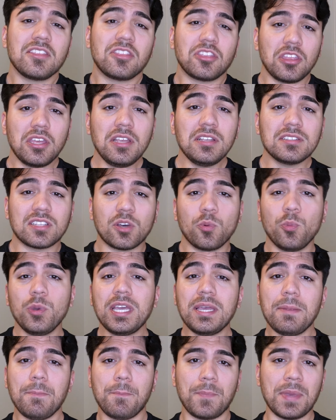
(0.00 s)
and things that we
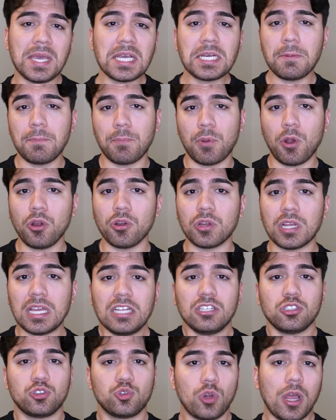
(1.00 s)
can pick apart
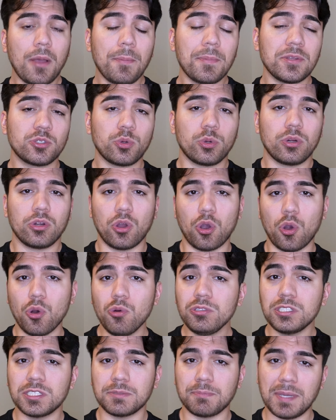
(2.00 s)
and drop into our
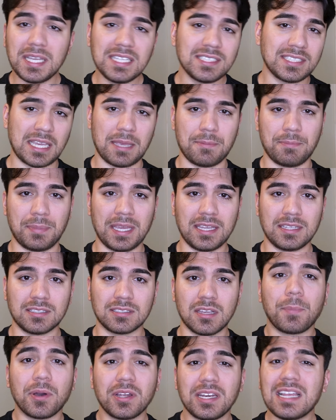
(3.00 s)
own space
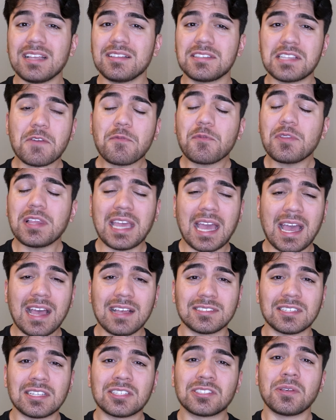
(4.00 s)
campaigns, but it definitely
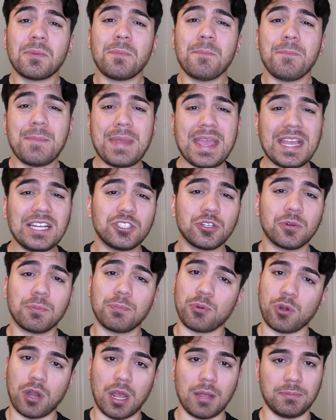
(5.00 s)
has some major
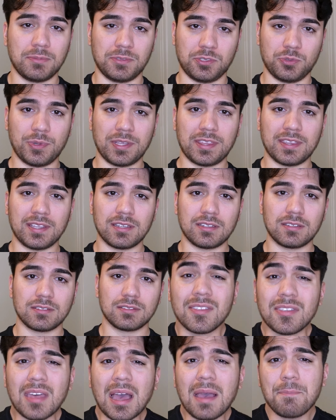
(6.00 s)
problems with it.
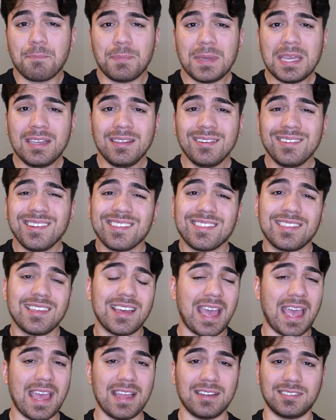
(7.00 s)
That being
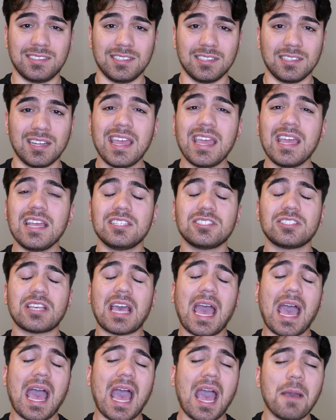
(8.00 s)
the ending.
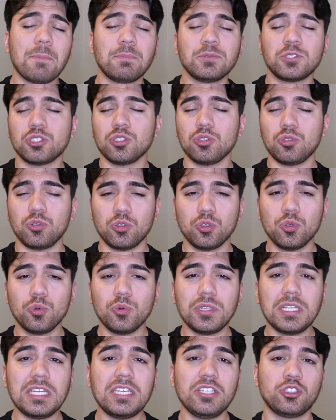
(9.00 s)
It's
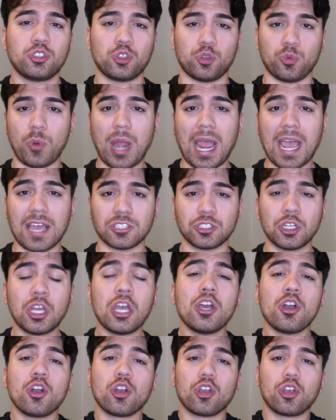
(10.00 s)
absolutely trash.
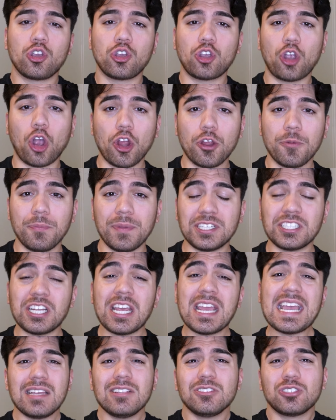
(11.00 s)

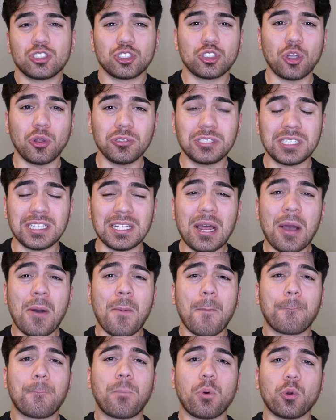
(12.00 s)
Garbage, insulting,
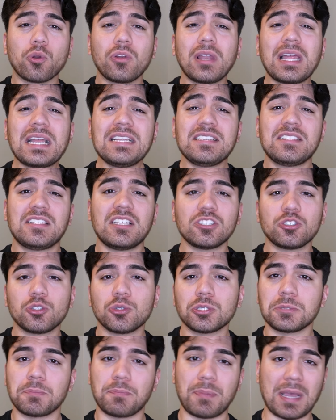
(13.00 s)
borderline
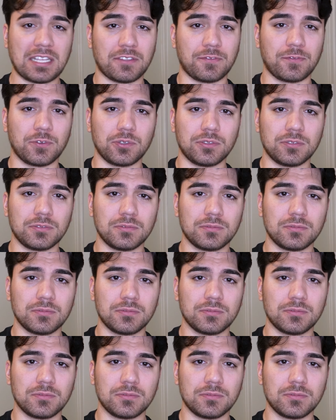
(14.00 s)
disrespectful.